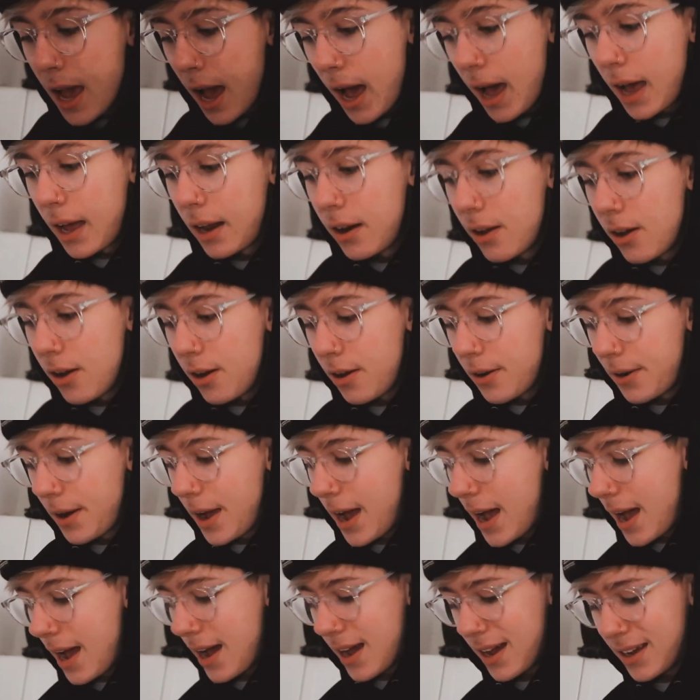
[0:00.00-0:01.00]
Anna,
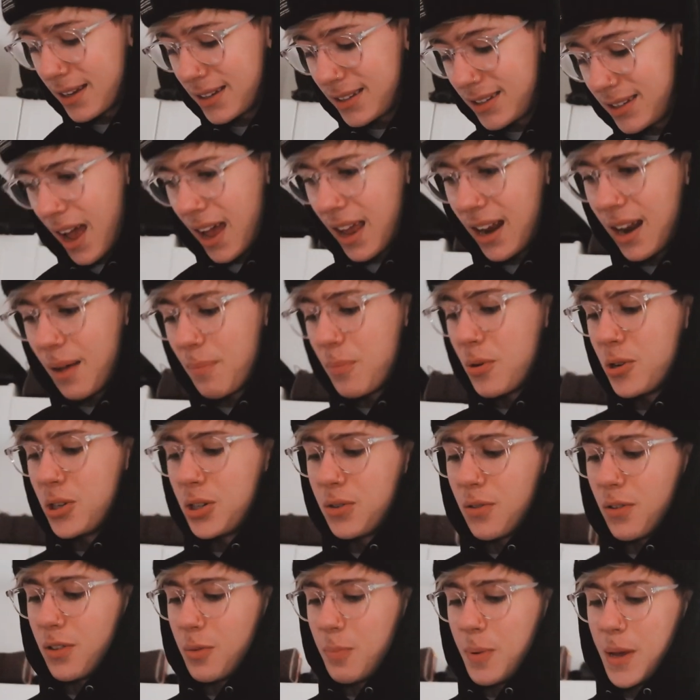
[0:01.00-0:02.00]
Haz, and a bunch
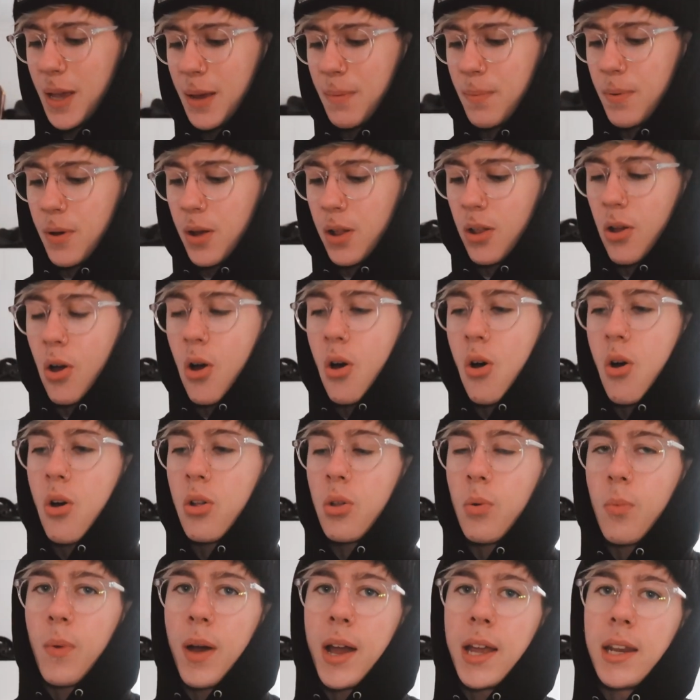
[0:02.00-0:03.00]
of other people
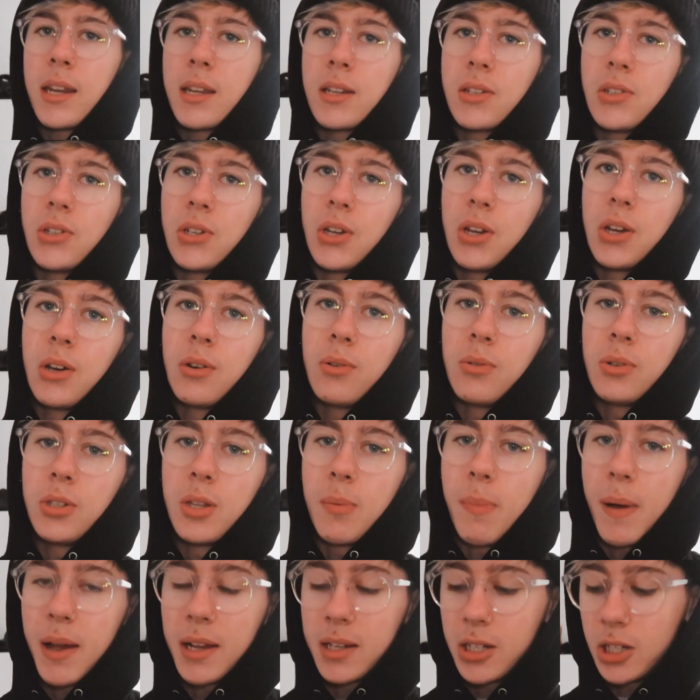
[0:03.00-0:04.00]
all went to
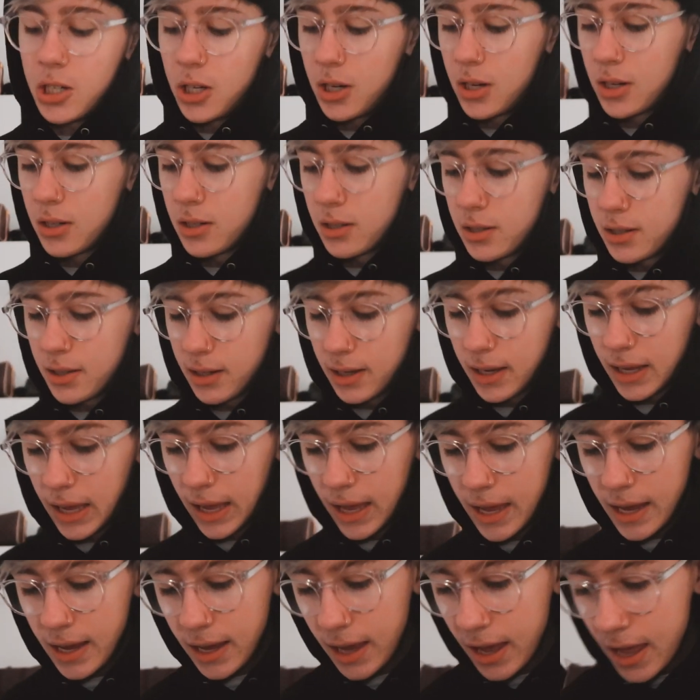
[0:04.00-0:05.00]
Sebastian's
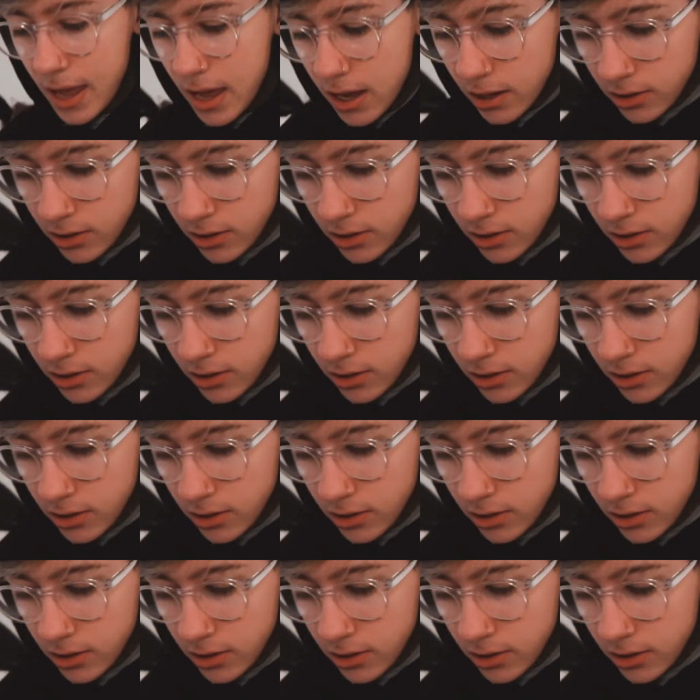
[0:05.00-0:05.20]
gig.